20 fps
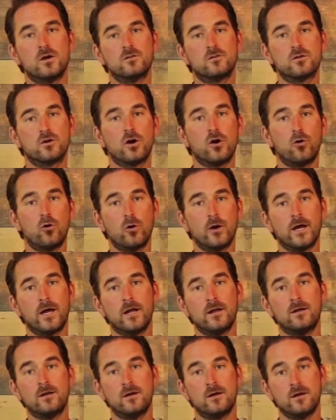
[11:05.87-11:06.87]
to go
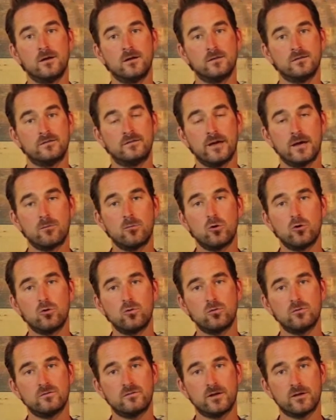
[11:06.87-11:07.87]
and
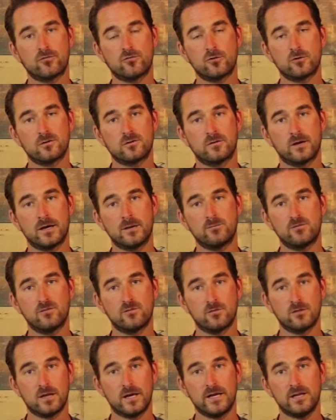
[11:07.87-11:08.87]
demo different types
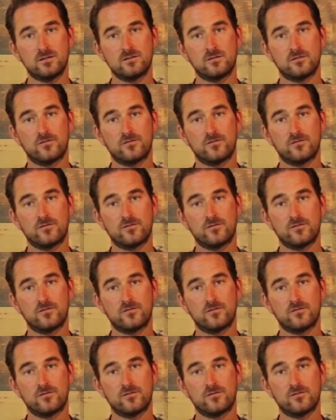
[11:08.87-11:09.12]
of lights